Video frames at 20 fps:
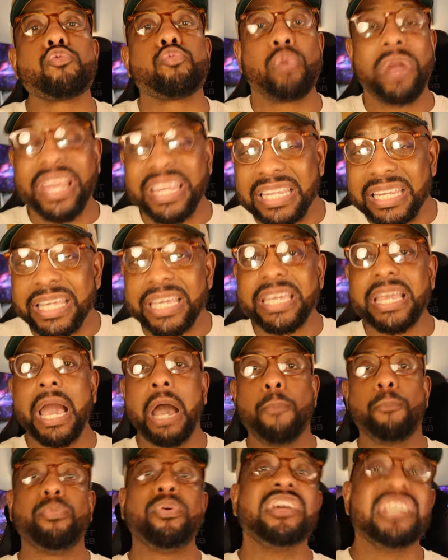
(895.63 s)
greatly
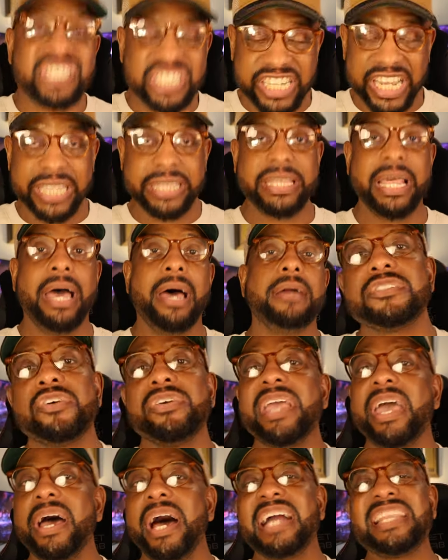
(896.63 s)
appreciate that. So
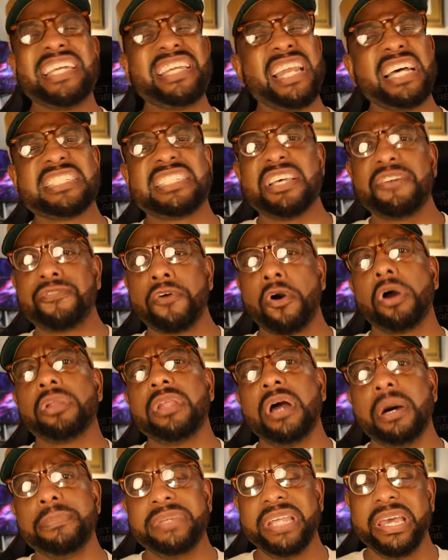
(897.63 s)
yeah, I think that's it for all
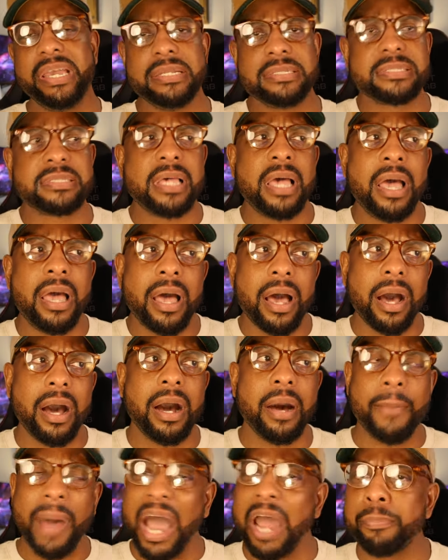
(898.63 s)
the updates.
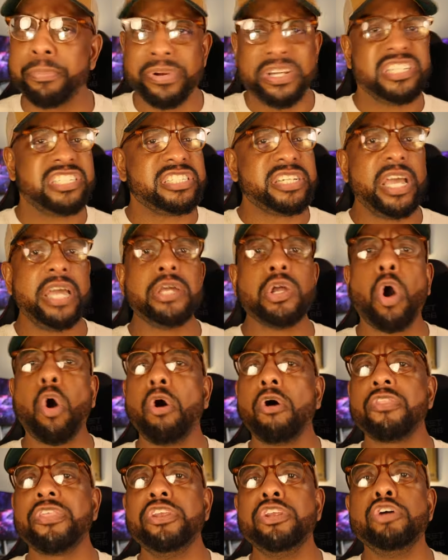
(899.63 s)
I appreciate
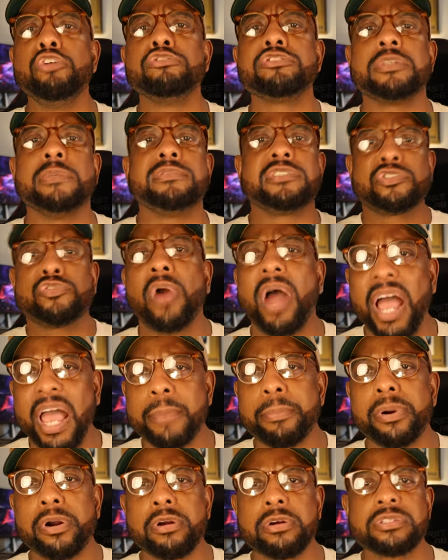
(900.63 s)
all the new
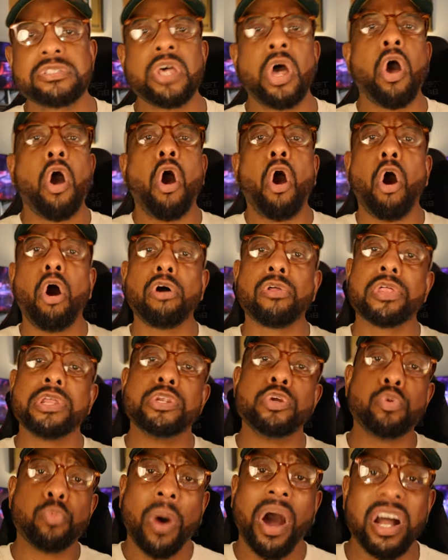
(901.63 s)
subscribers, all the
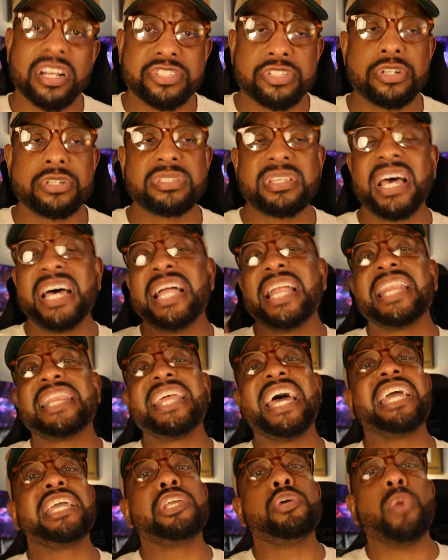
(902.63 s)
new watchers.
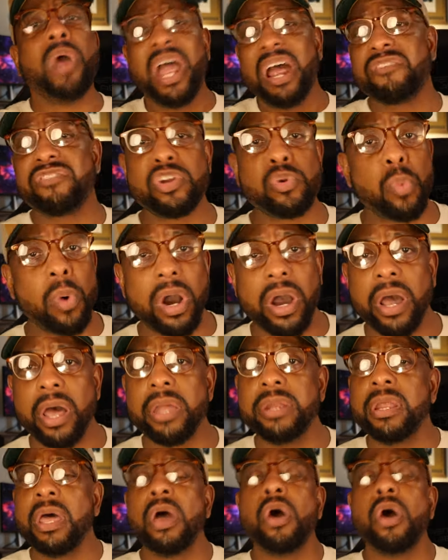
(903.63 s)
Thank you, everyone